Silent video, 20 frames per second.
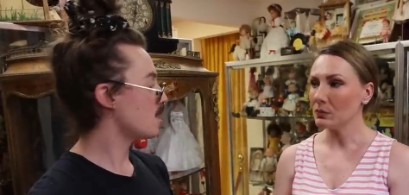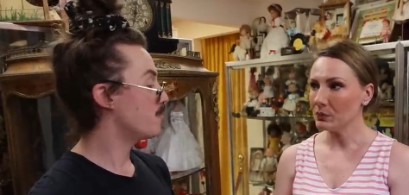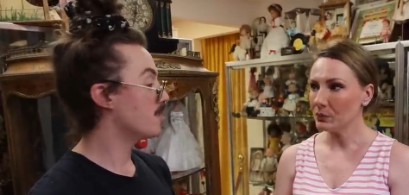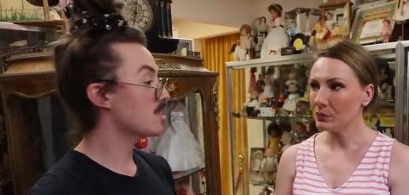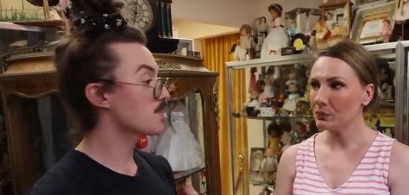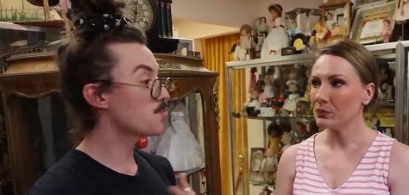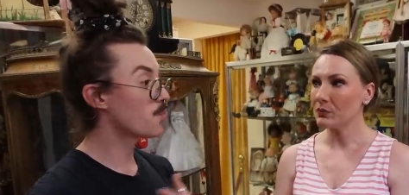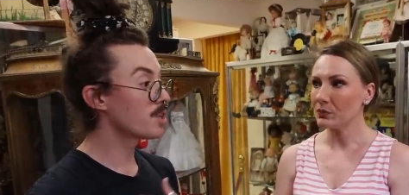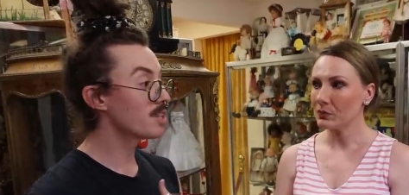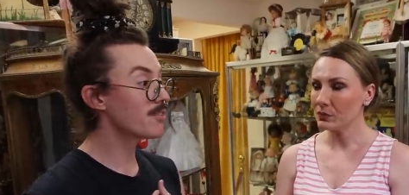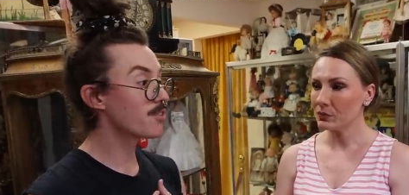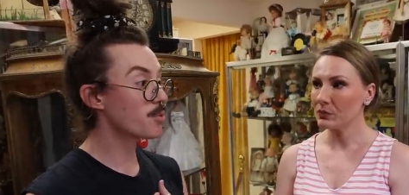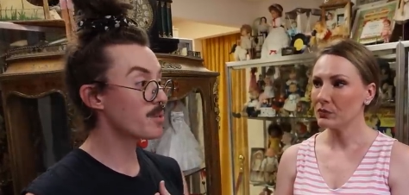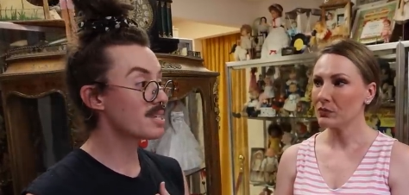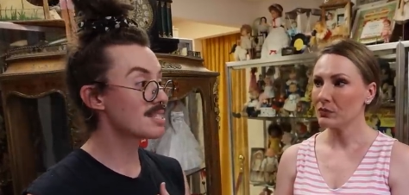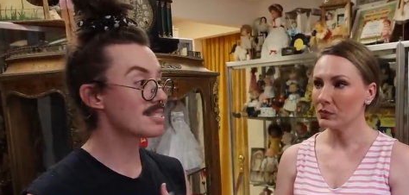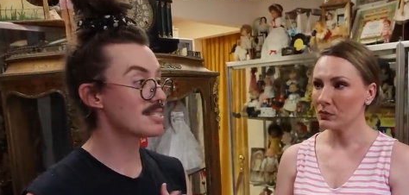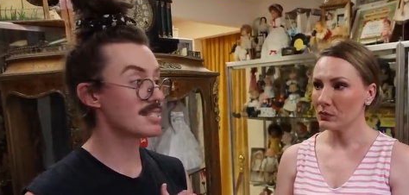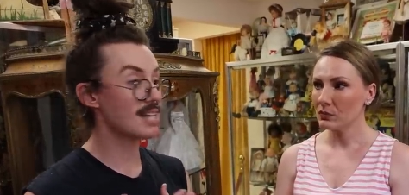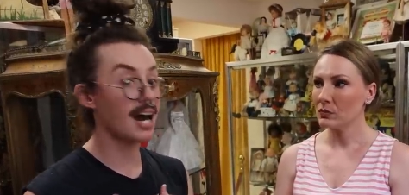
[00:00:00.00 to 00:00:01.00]
Speaker 1: Because one of the
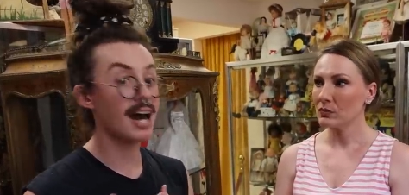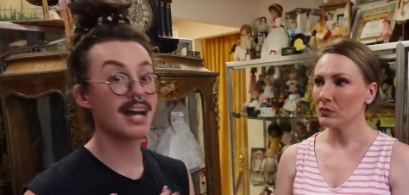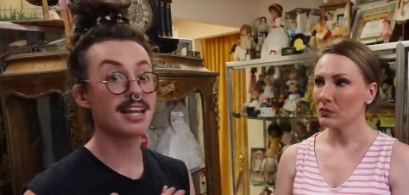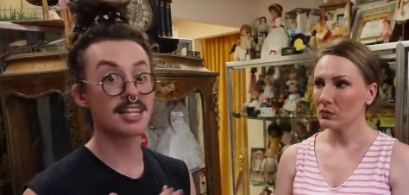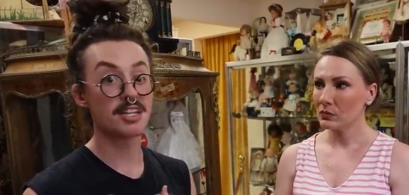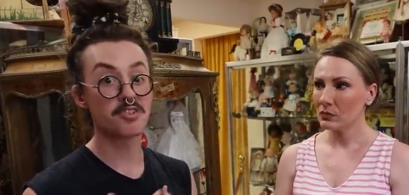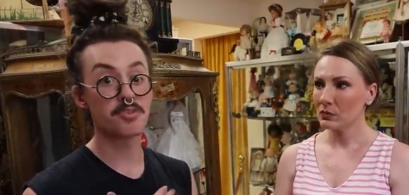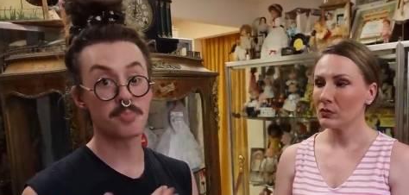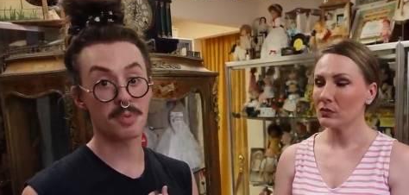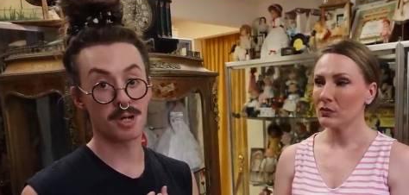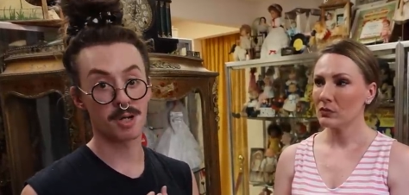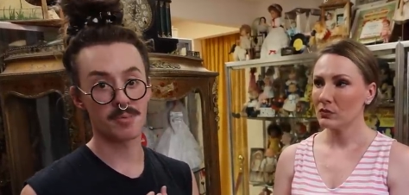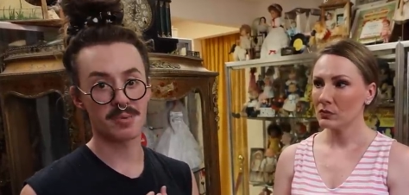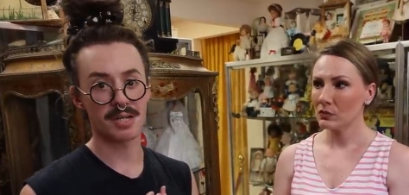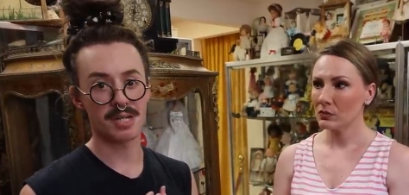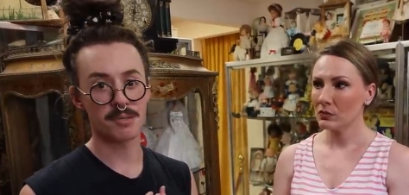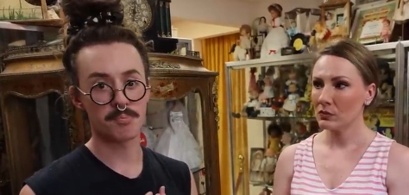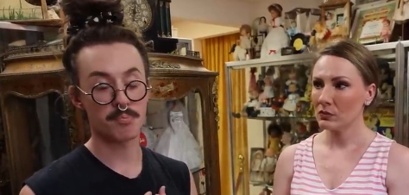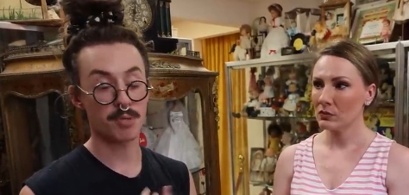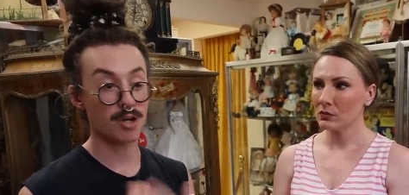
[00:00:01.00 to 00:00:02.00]
reasons I love
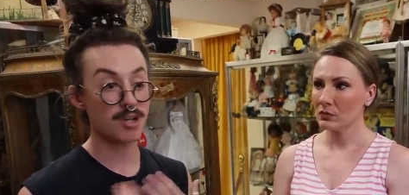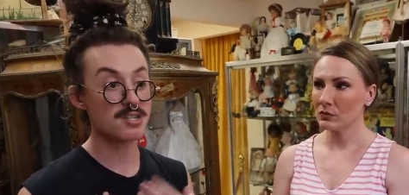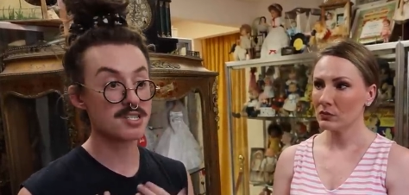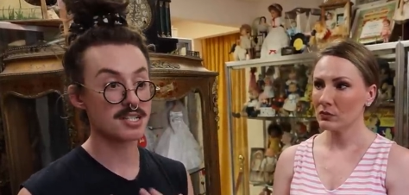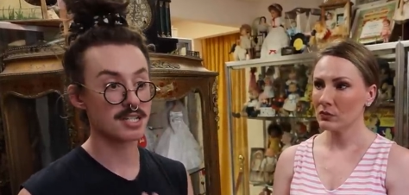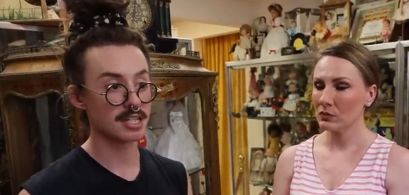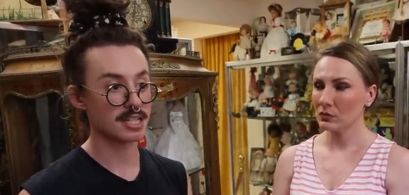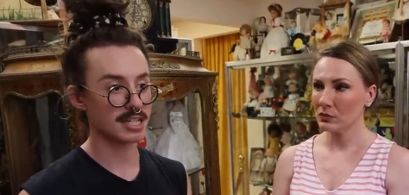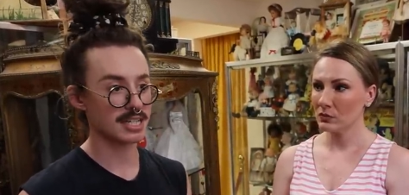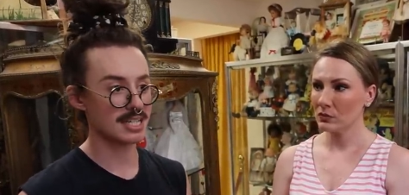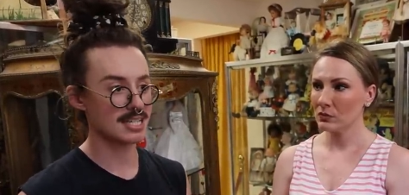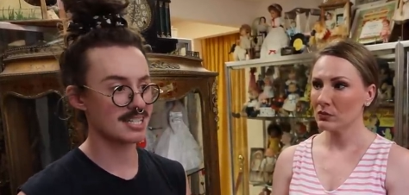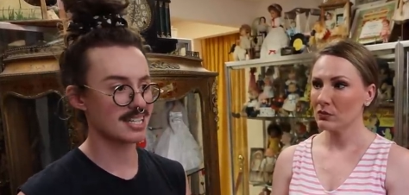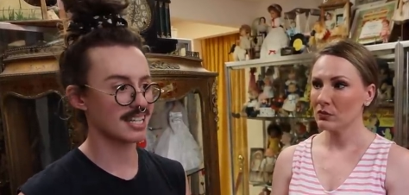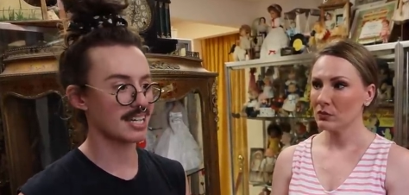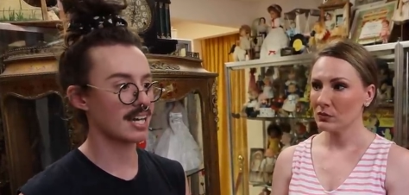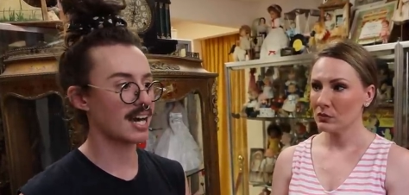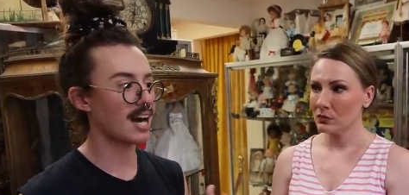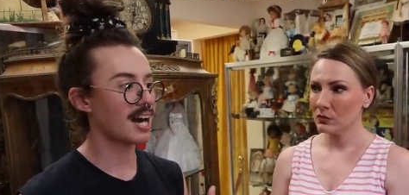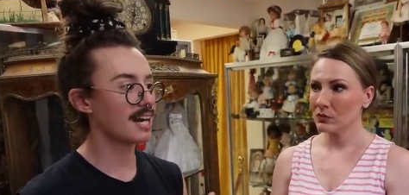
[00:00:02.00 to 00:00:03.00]
Barbie personally is
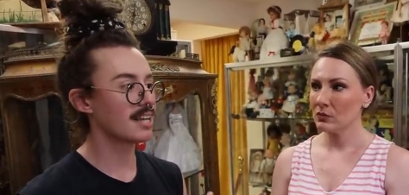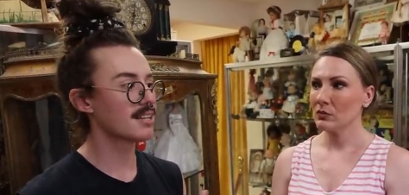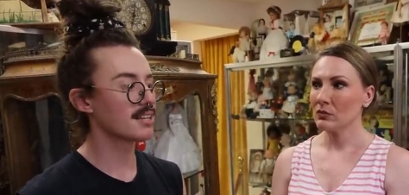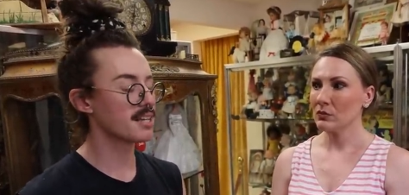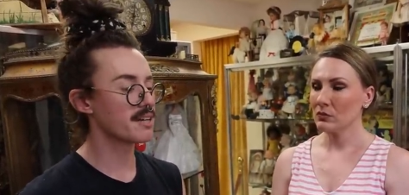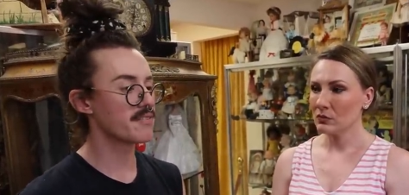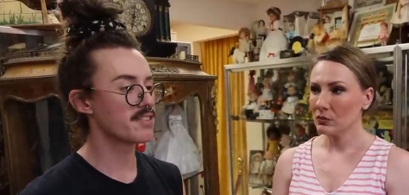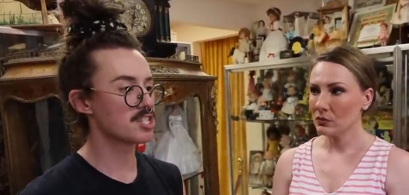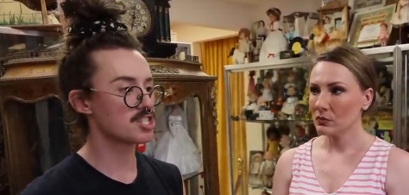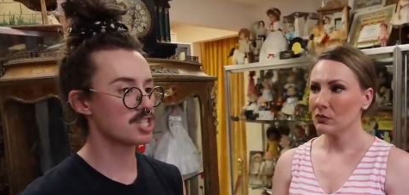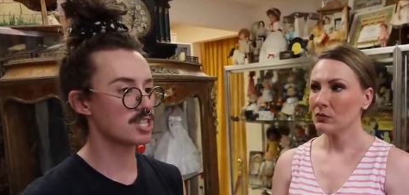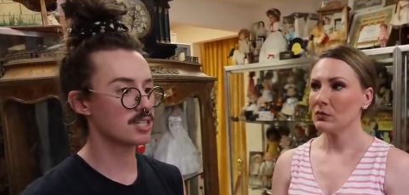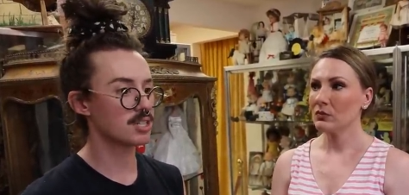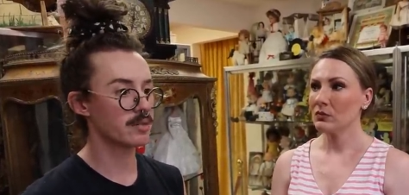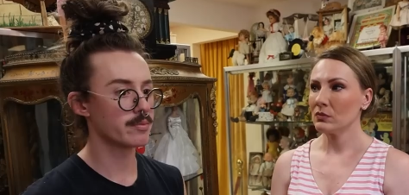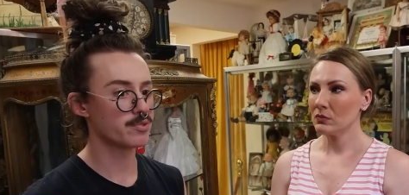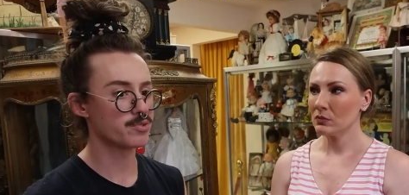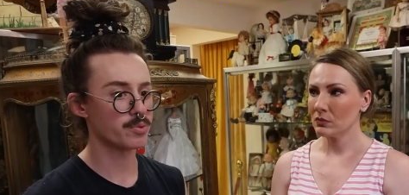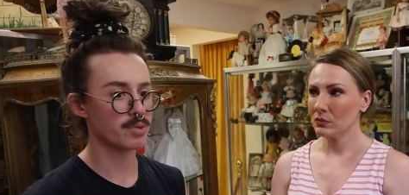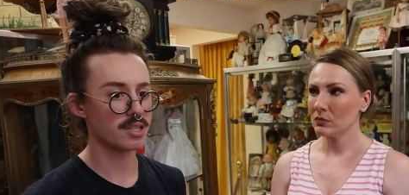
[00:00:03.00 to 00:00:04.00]
like I love that she
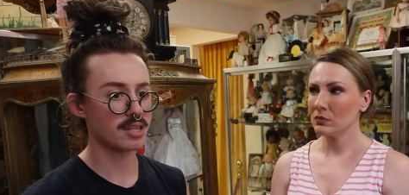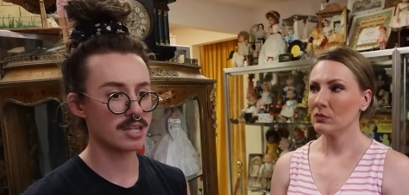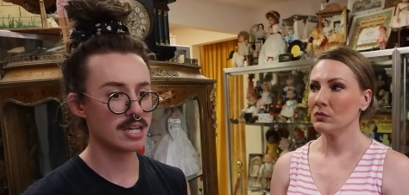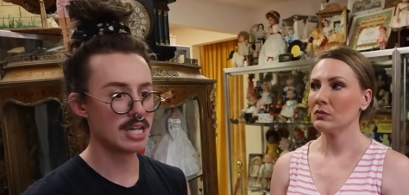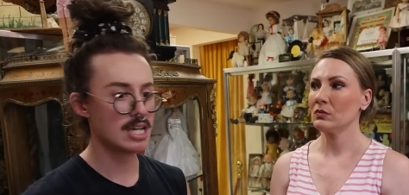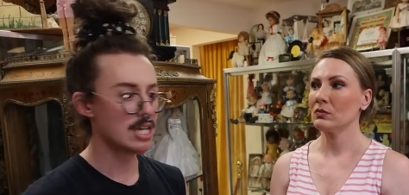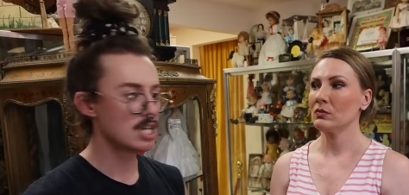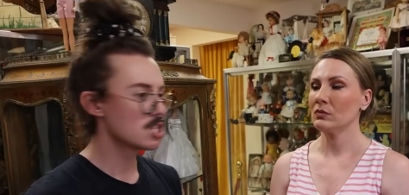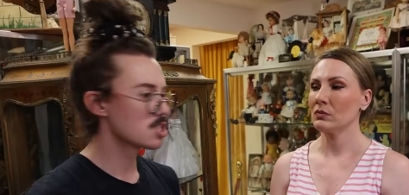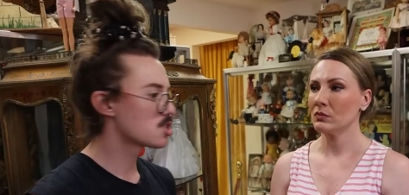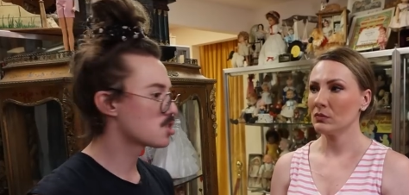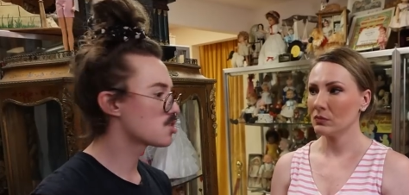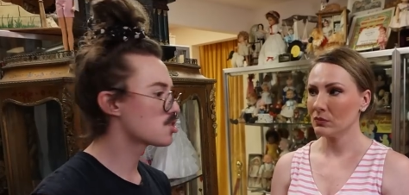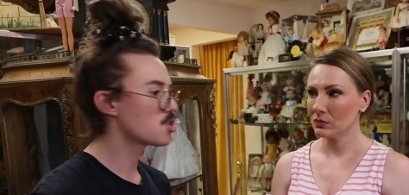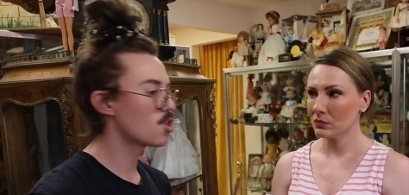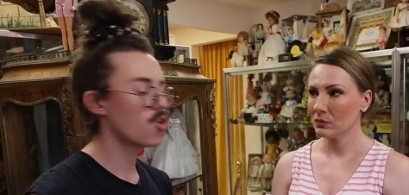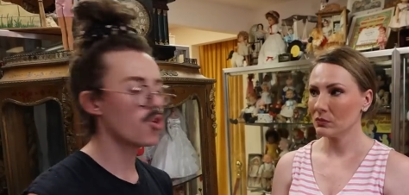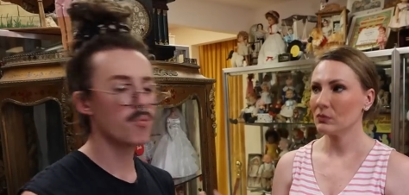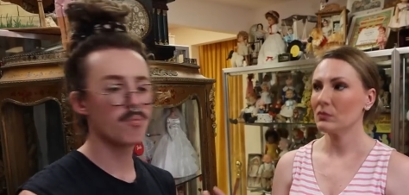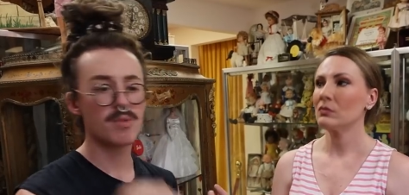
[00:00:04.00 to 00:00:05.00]
comes with
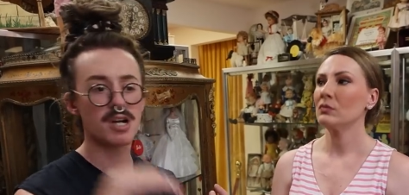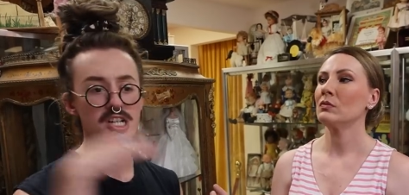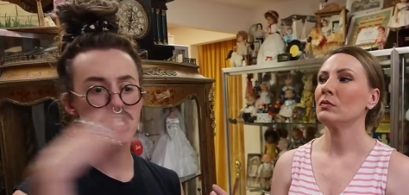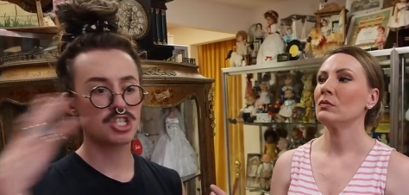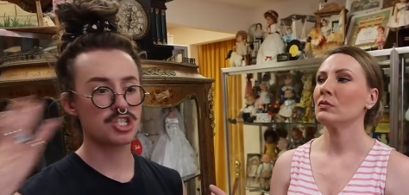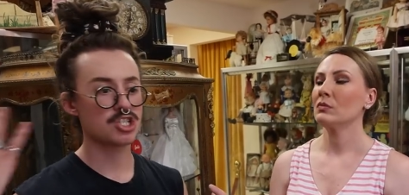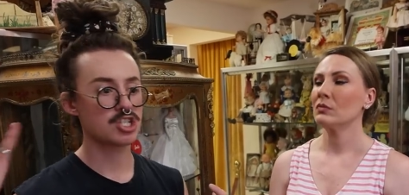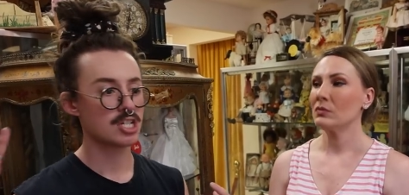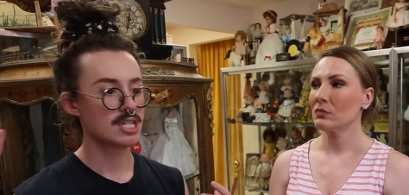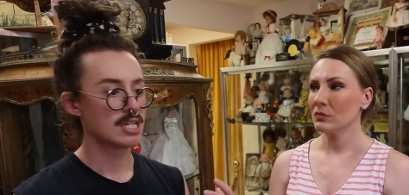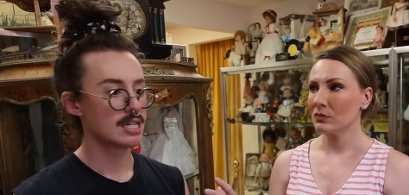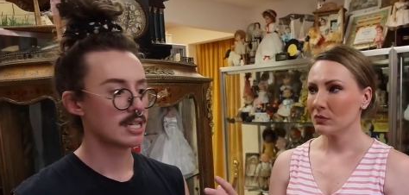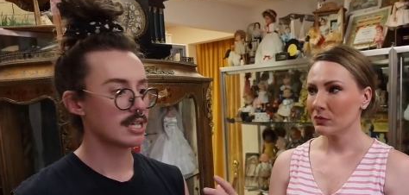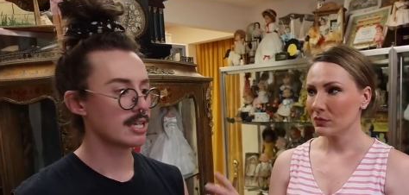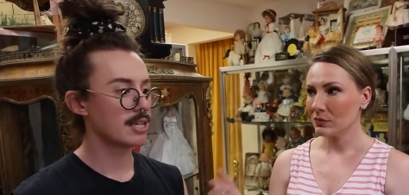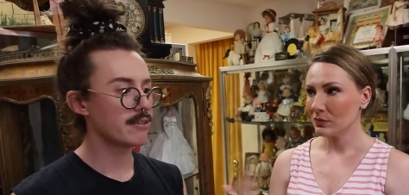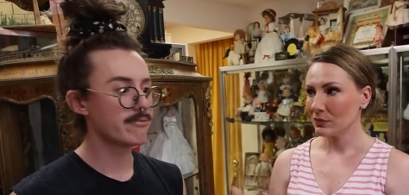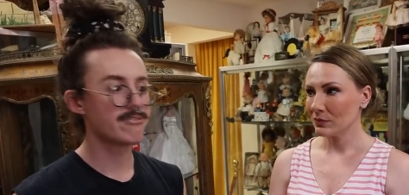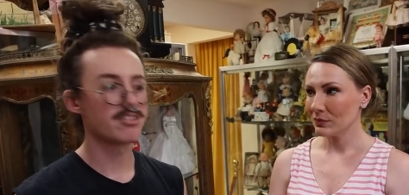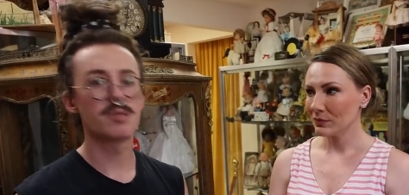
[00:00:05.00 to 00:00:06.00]
so much
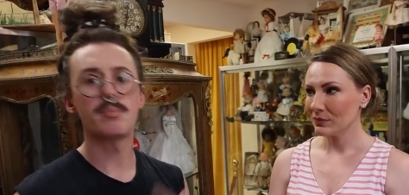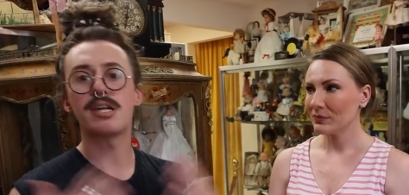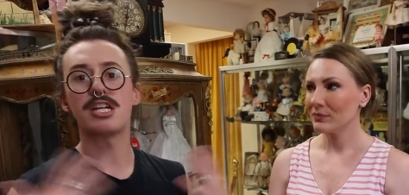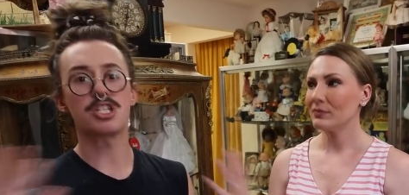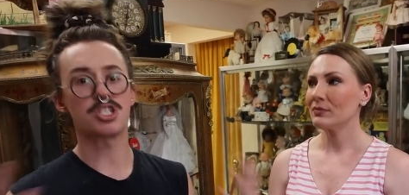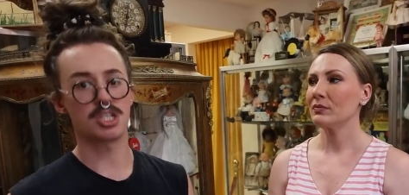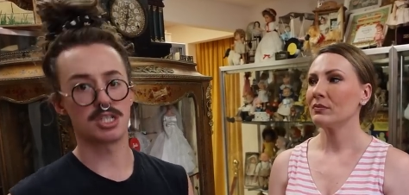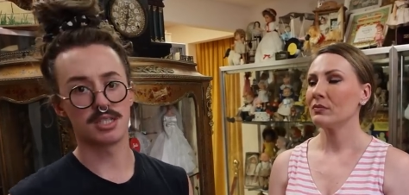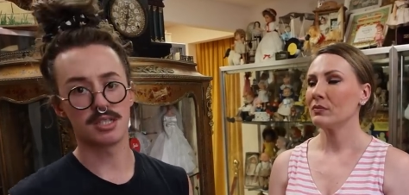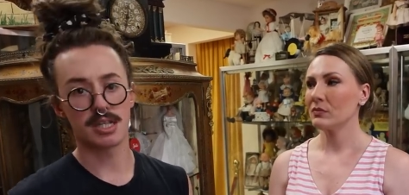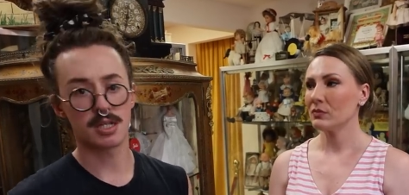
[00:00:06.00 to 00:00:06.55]
inflammation.